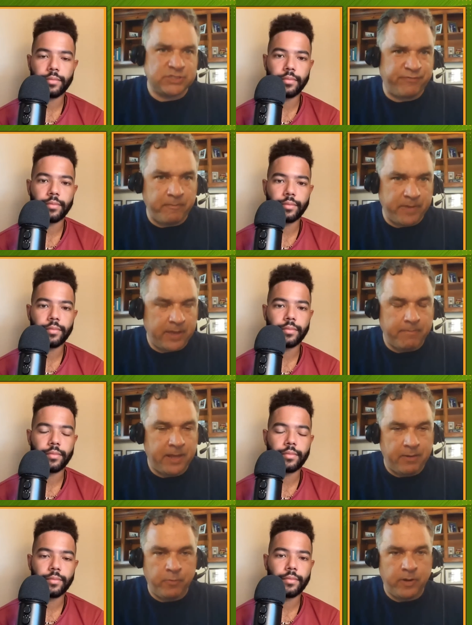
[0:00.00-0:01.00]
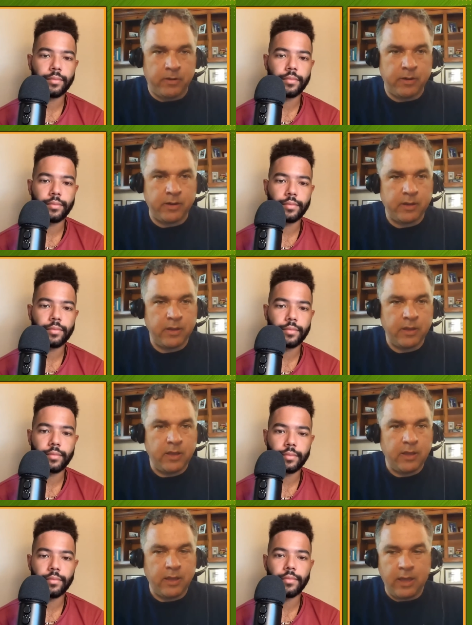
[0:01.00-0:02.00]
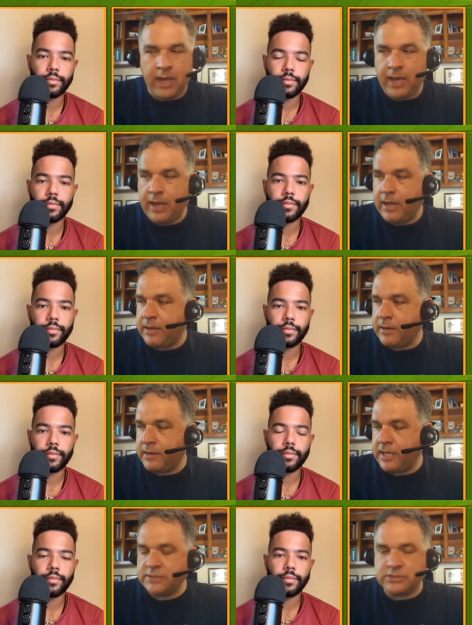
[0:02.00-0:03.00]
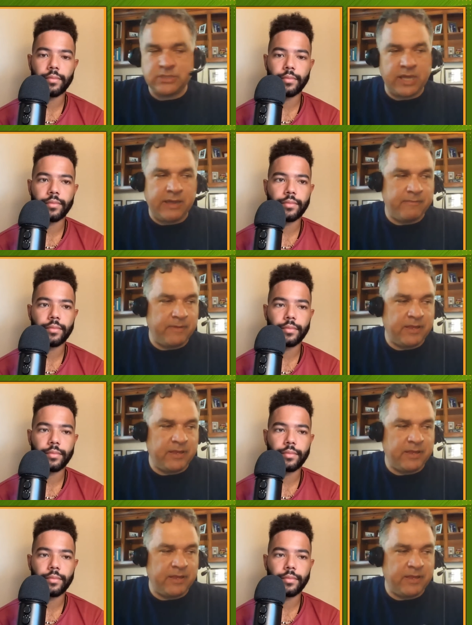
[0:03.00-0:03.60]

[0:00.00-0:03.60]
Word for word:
Speaker 1: from being a pennant winner. And it's and